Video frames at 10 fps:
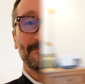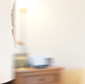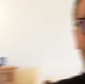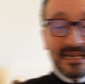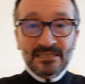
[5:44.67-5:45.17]

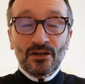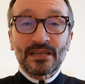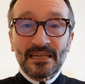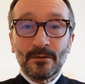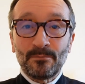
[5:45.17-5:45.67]
So that's
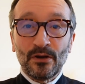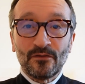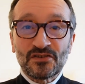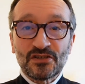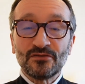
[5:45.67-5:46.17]
looking at both
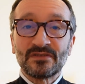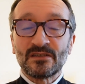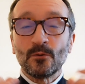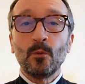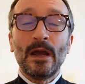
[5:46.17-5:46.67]
shoes,
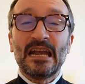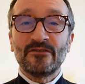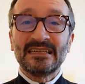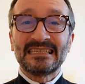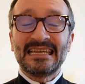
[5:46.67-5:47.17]
the
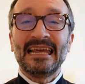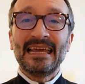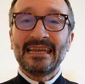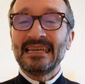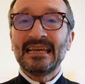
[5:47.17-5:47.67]
wear and
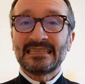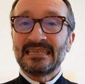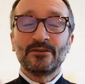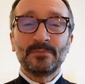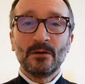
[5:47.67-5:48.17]
tear. Yes,
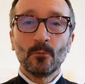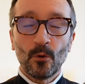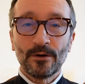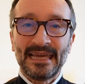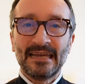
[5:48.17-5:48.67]
they're a bit
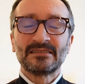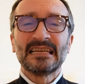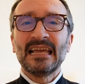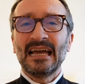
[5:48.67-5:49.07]
worn out.